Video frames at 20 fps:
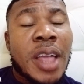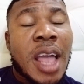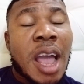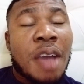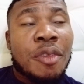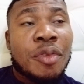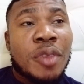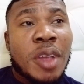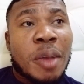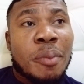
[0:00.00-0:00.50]

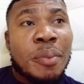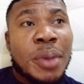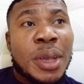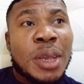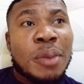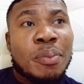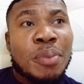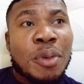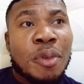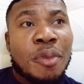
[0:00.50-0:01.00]
after
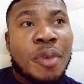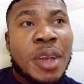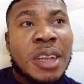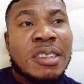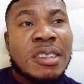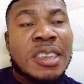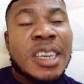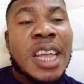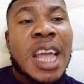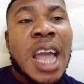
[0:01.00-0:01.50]
being
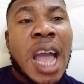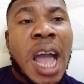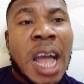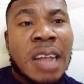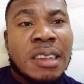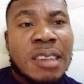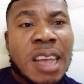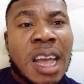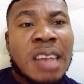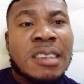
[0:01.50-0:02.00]
preventing, they
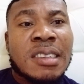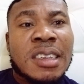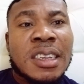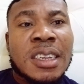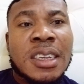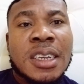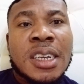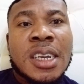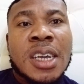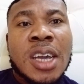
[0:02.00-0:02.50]
act as
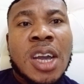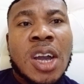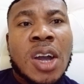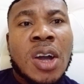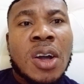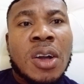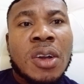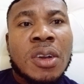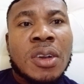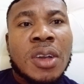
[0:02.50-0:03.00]

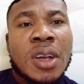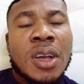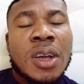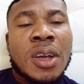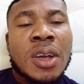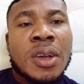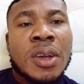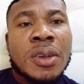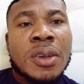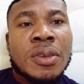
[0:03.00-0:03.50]

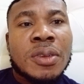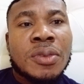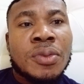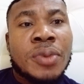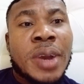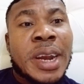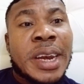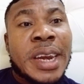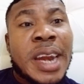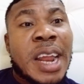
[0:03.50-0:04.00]
a
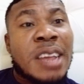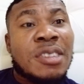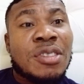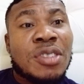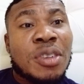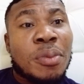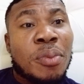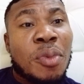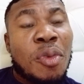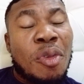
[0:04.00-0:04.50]

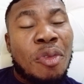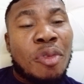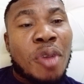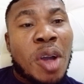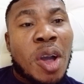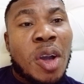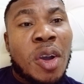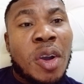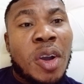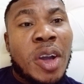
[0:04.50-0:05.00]
redness remover
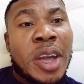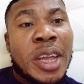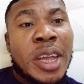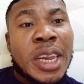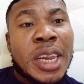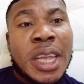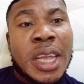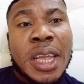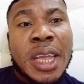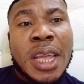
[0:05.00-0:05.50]
or
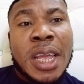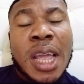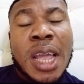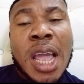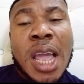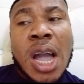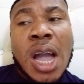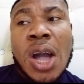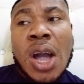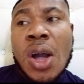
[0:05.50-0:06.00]
any
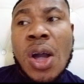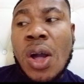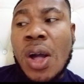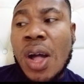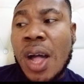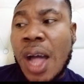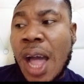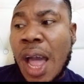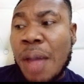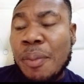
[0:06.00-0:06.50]

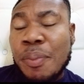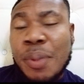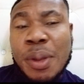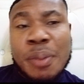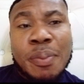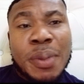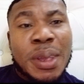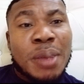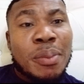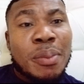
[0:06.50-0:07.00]

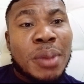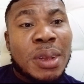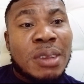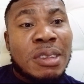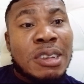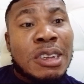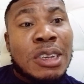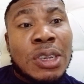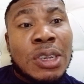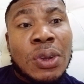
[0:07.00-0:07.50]

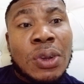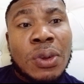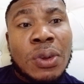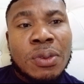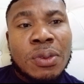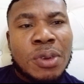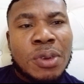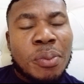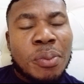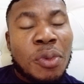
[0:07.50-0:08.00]

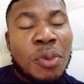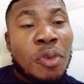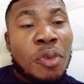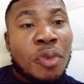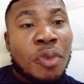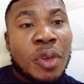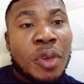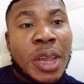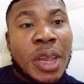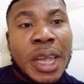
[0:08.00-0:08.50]
hyperpigmentation
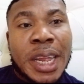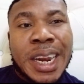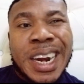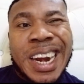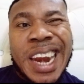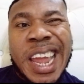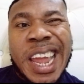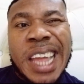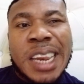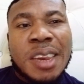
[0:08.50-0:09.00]
remover. They
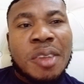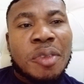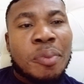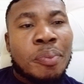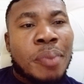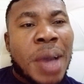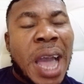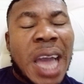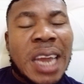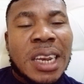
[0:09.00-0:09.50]
clear the
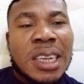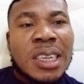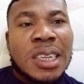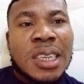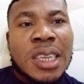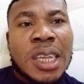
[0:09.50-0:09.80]
body,